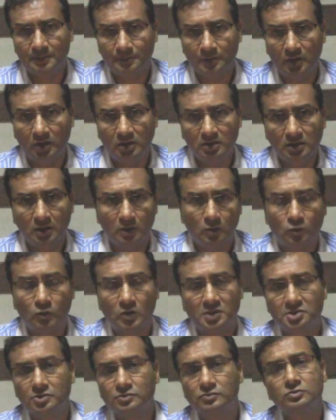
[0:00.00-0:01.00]
upon
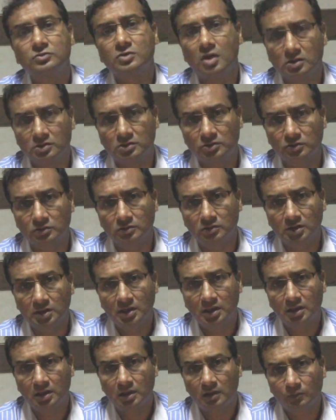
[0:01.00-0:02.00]
what you do not know.
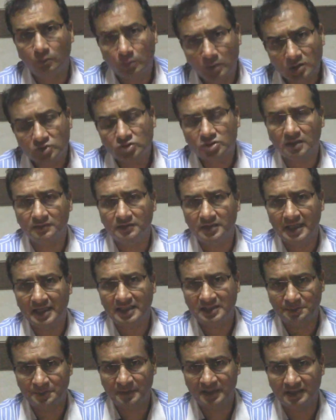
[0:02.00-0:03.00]
Most of the
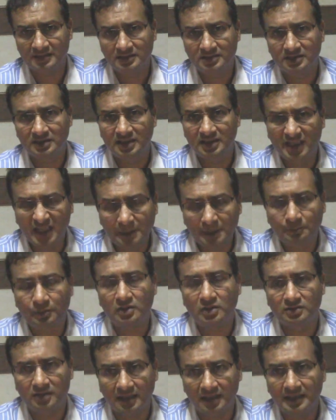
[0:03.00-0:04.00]
aspirants keep
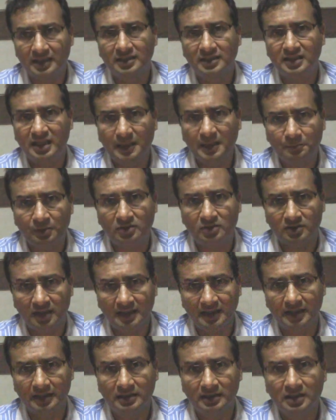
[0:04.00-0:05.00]
on
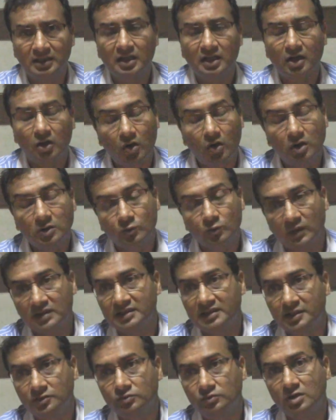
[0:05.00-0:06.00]
running on
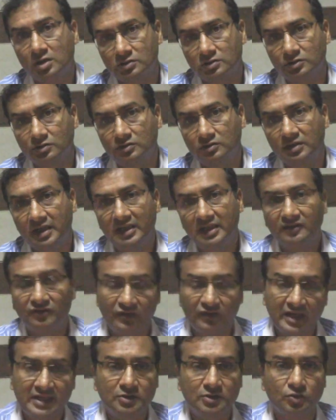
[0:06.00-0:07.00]
what they do not know and
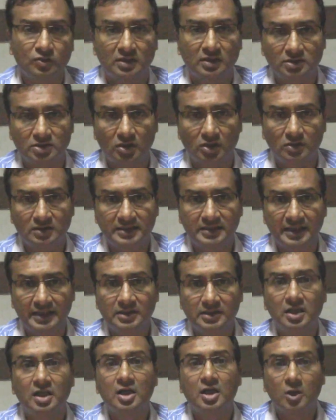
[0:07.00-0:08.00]
fail to
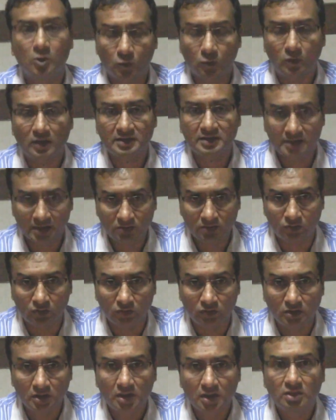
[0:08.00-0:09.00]
consolidate what they
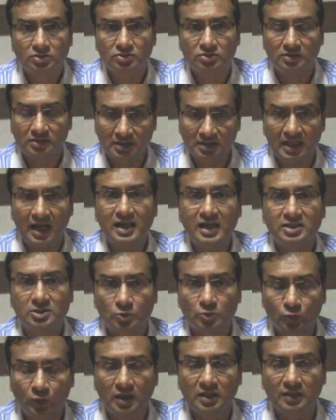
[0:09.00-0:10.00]
know. So the
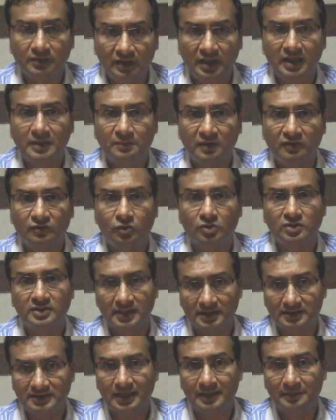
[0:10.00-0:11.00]
last 1 week before the
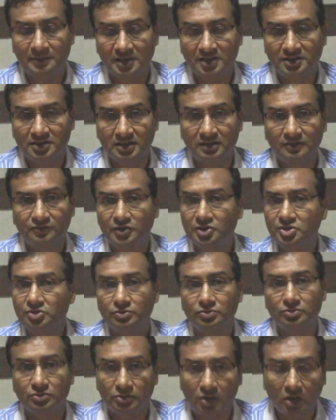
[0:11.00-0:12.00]
examination, we
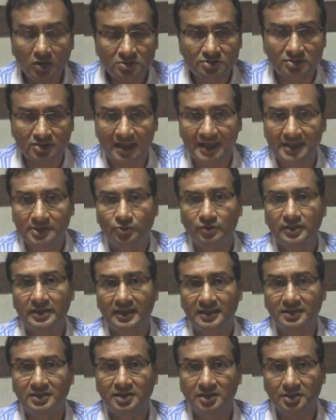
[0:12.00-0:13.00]
should not try doing
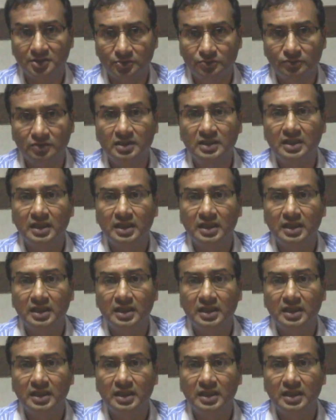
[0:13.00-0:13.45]
anything new.